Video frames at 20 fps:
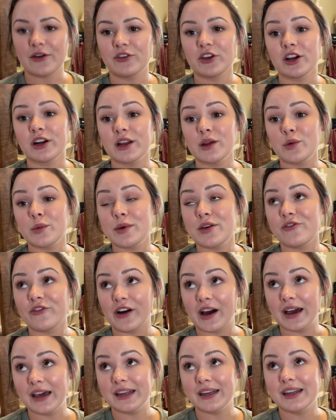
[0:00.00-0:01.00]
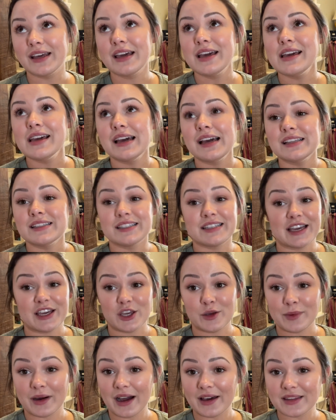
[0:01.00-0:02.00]
figured it would be fun to take
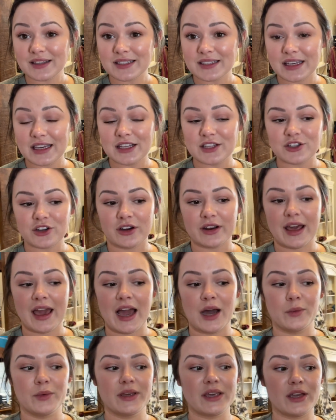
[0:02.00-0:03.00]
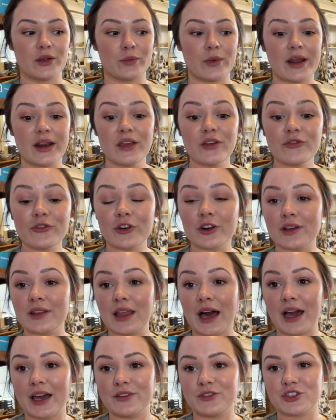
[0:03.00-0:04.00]
you behind the scenes on how we get ready for a
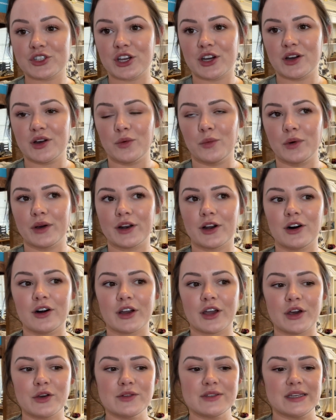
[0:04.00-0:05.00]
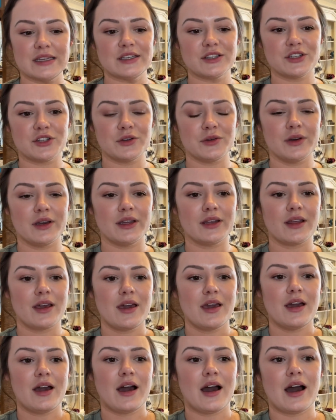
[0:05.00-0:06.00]
live show, what all goes into it,
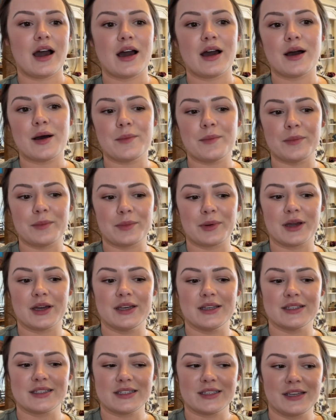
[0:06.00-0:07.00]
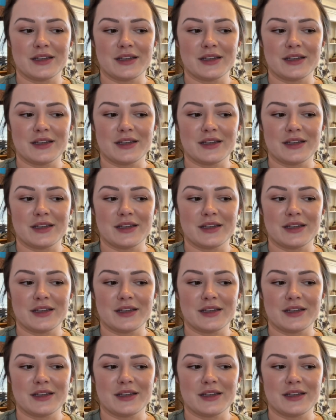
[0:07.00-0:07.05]
um, because